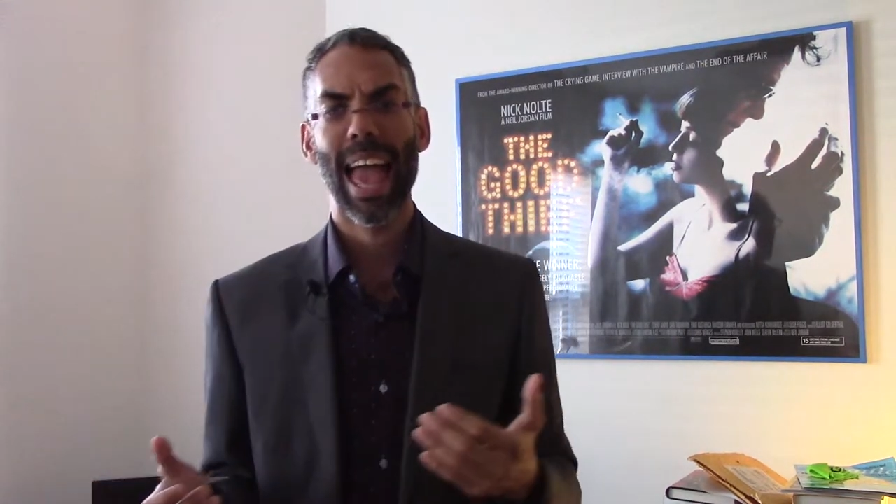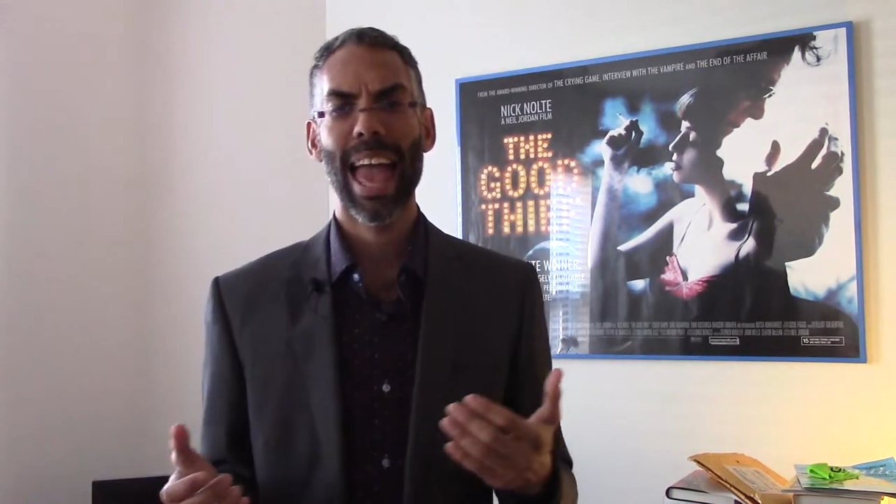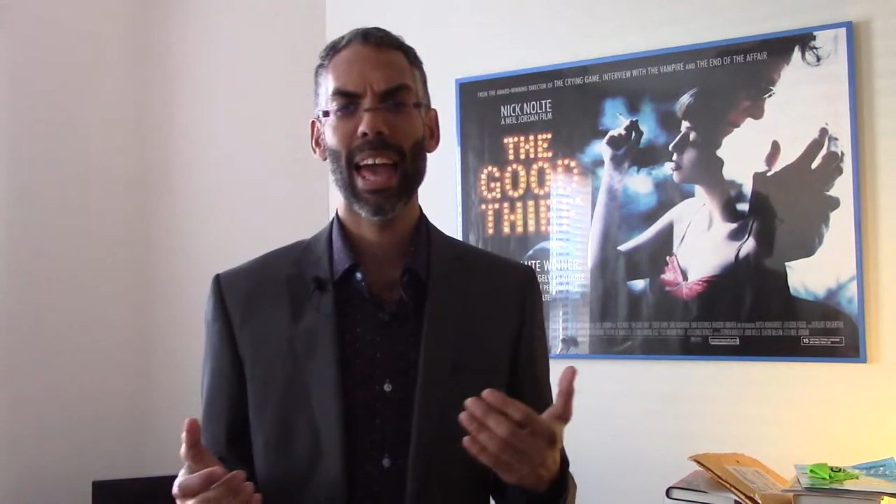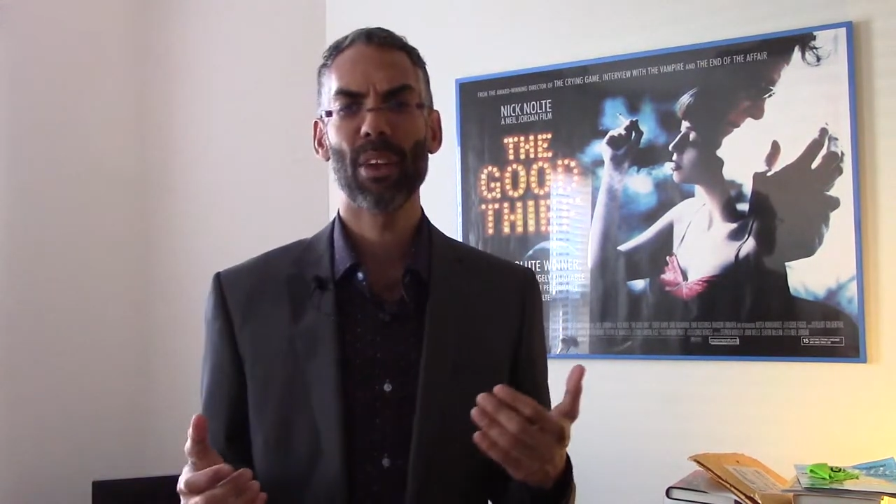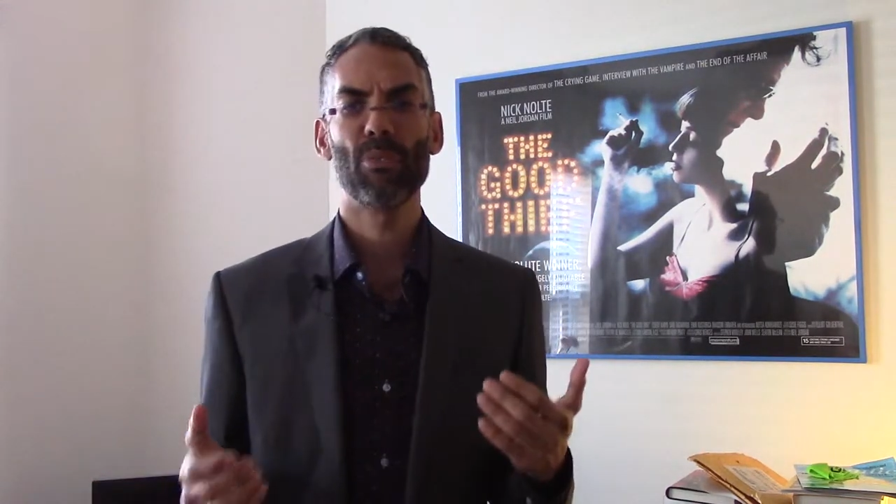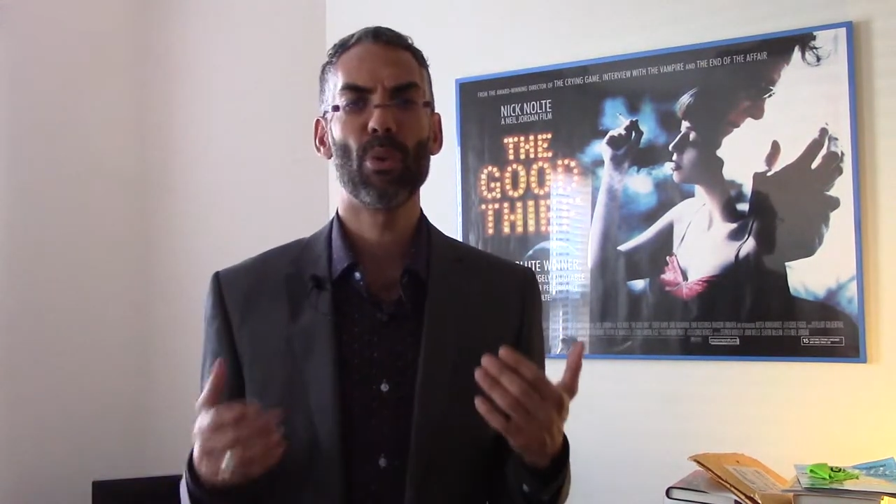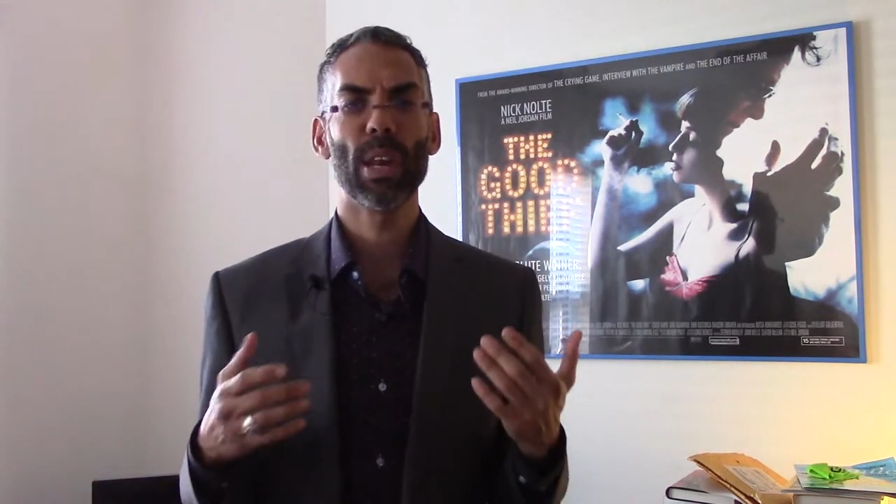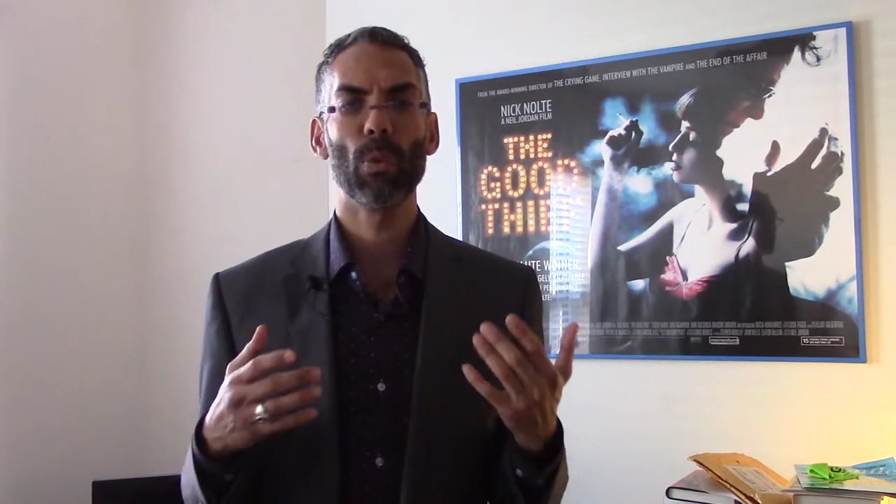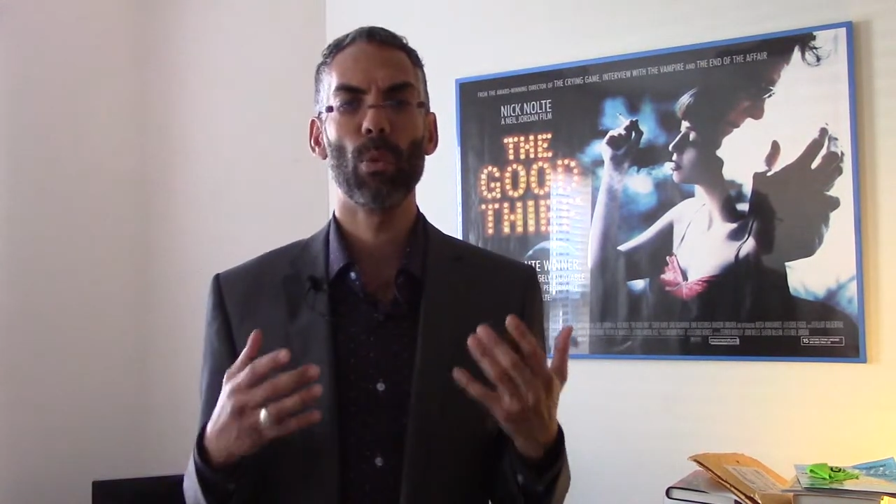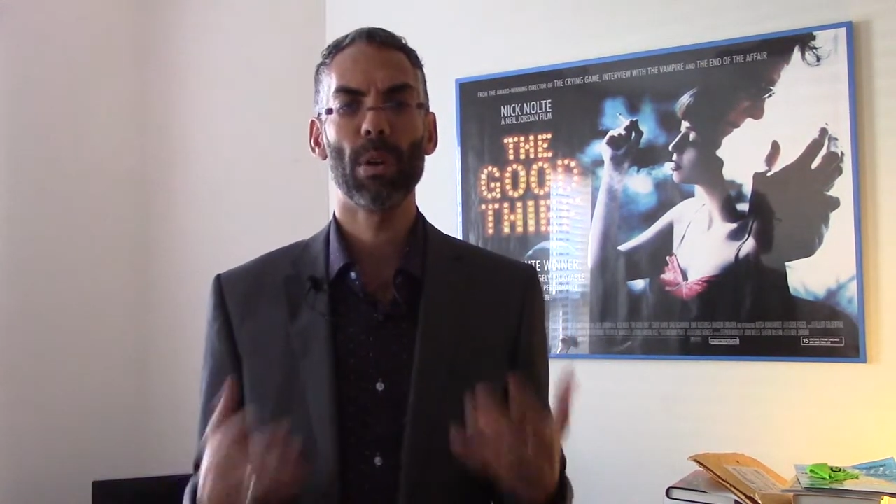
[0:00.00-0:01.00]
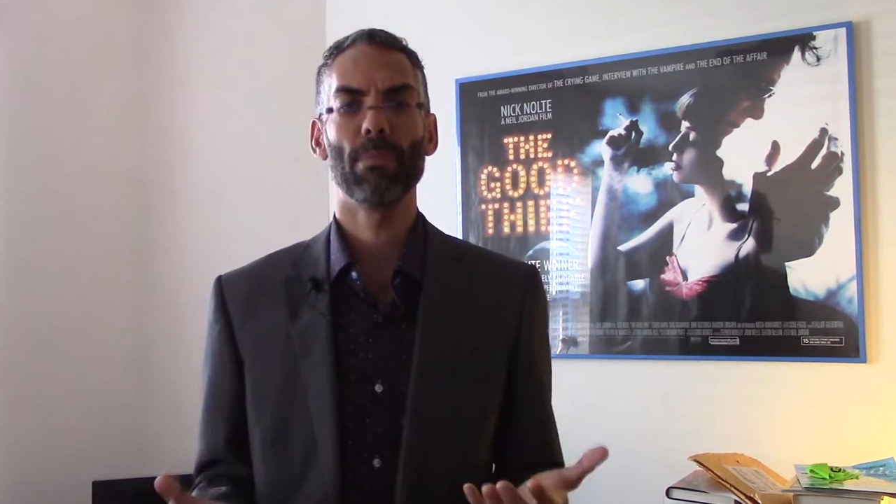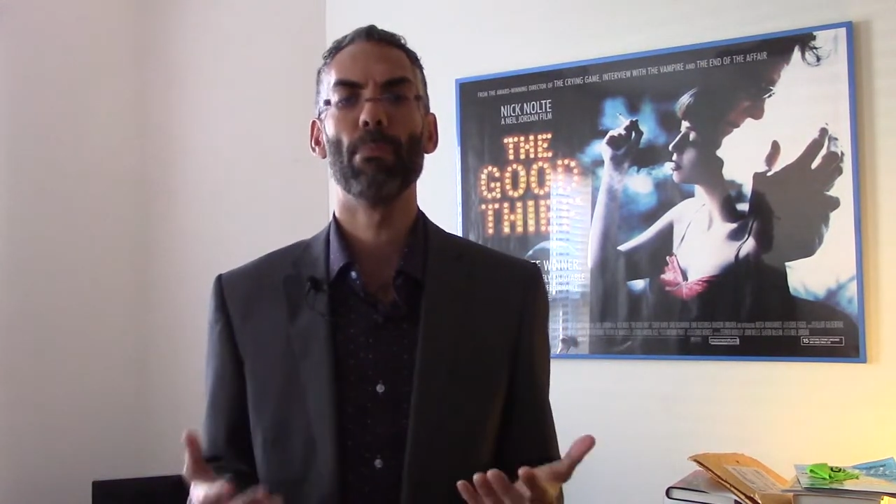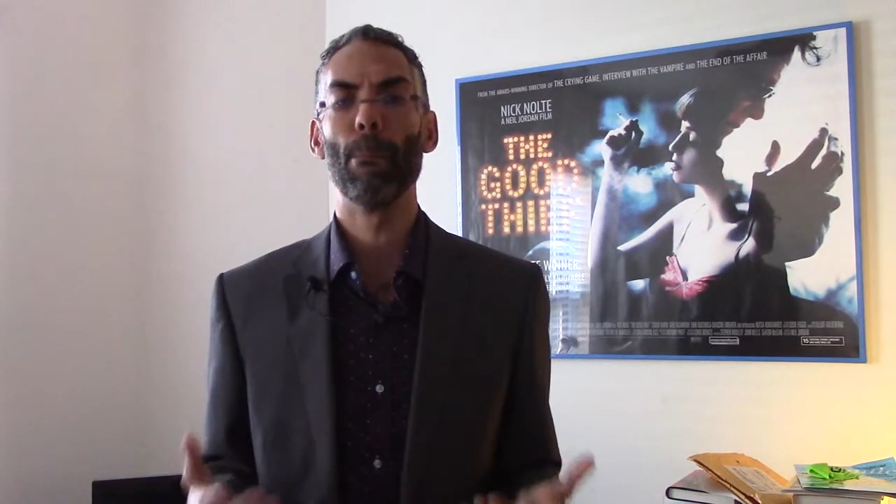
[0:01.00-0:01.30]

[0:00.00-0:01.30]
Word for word: And for any one